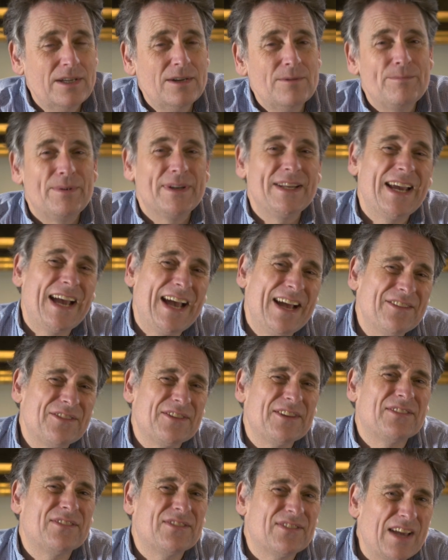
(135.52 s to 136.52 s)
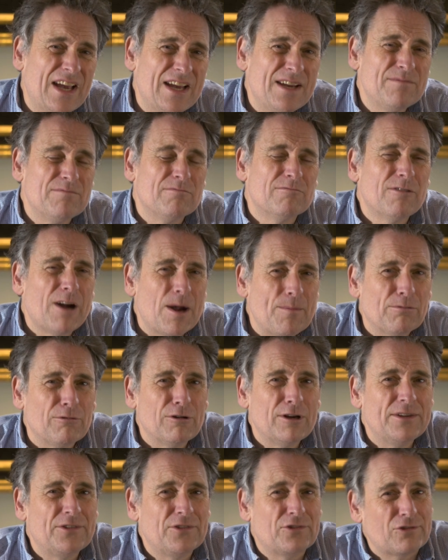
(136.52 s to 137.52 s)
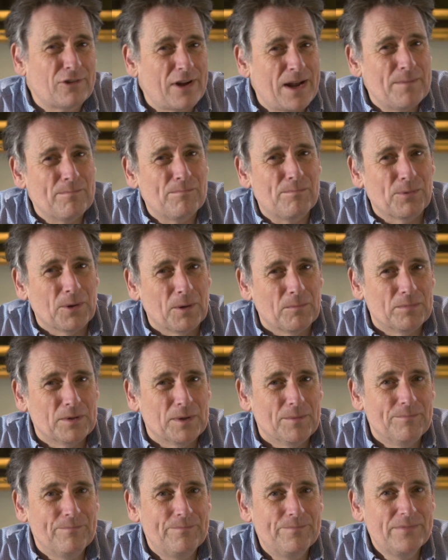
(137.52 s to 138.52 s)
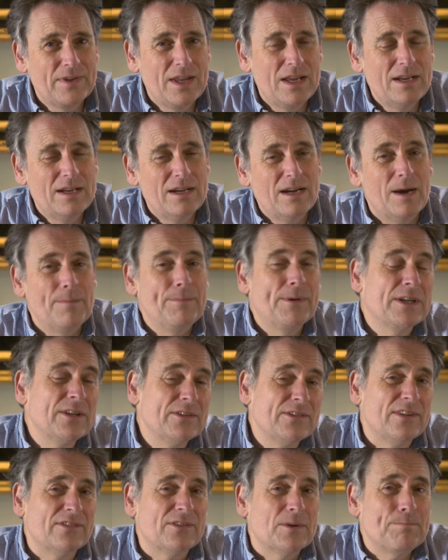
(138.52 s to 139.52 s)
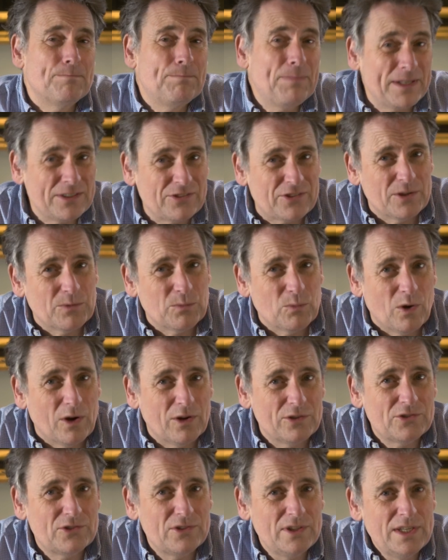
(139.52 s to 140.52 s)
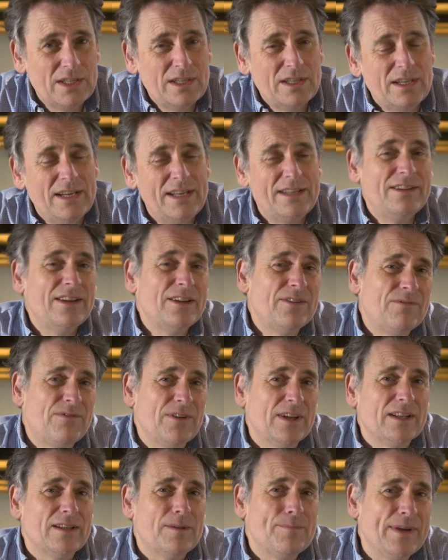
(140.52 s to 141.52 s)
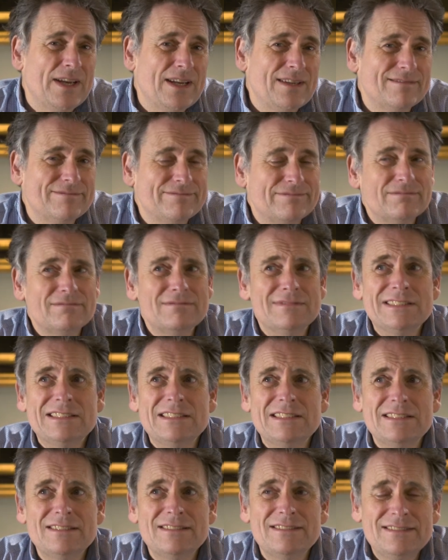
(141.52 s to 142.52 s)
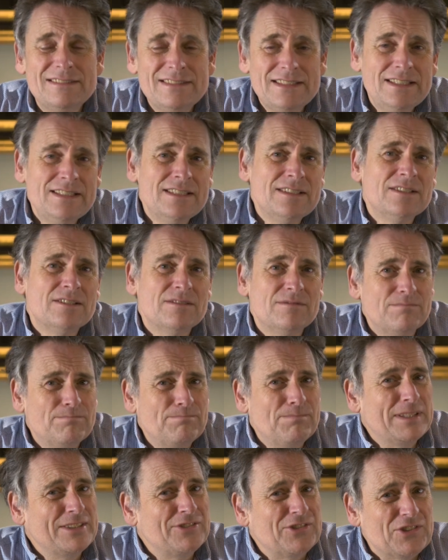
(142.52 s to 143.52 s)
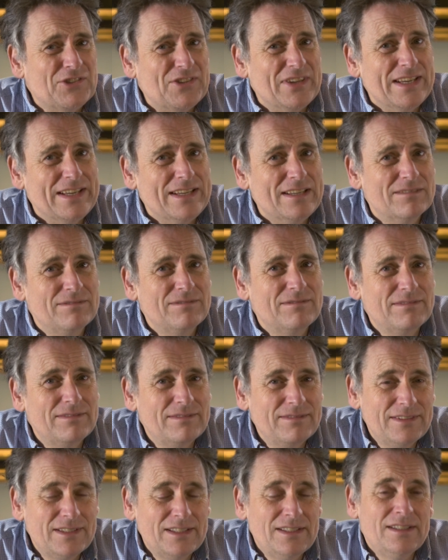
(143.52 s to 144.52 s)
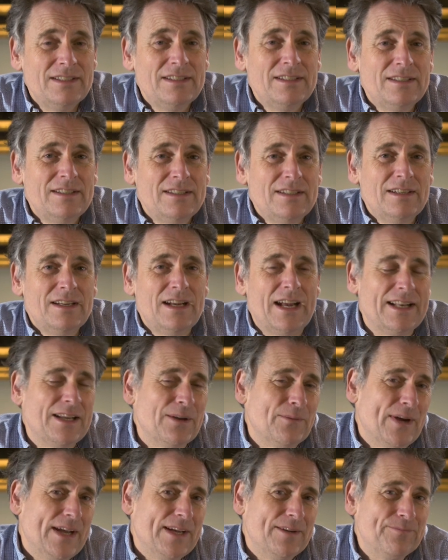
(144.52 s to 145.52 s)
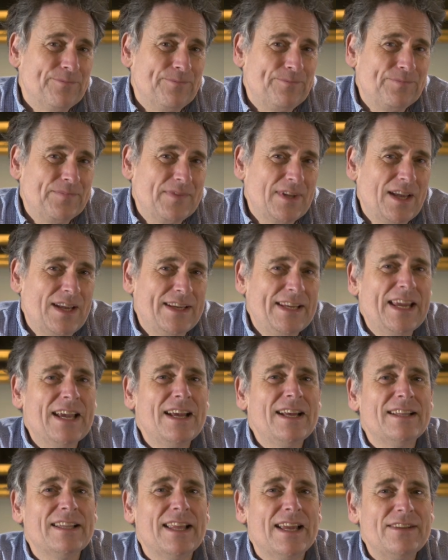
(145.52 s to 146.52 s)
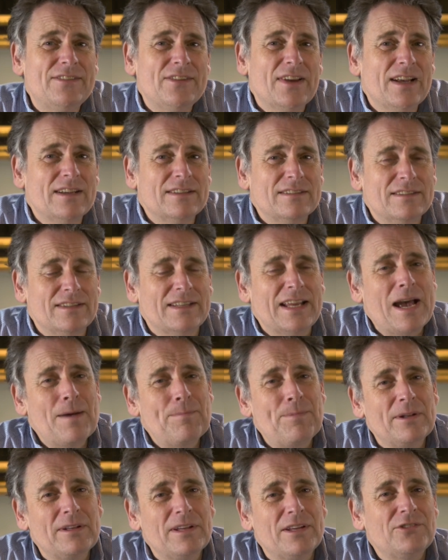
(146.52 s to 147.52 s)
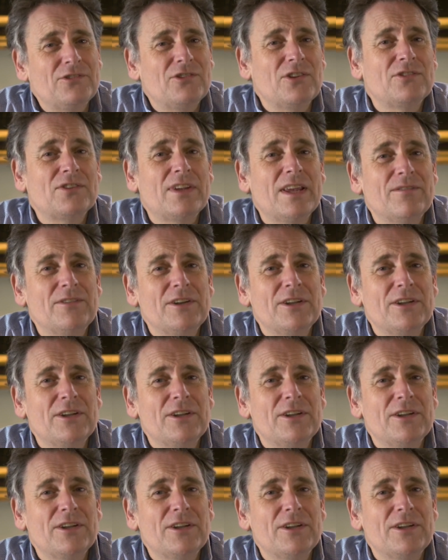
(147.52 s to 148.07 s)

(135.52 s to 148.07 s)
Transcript: but it had the same rubbery strap problem. And because it's a budget watch, it did feel a bit, well, budgety. Anyway, a year later, and Apple has just given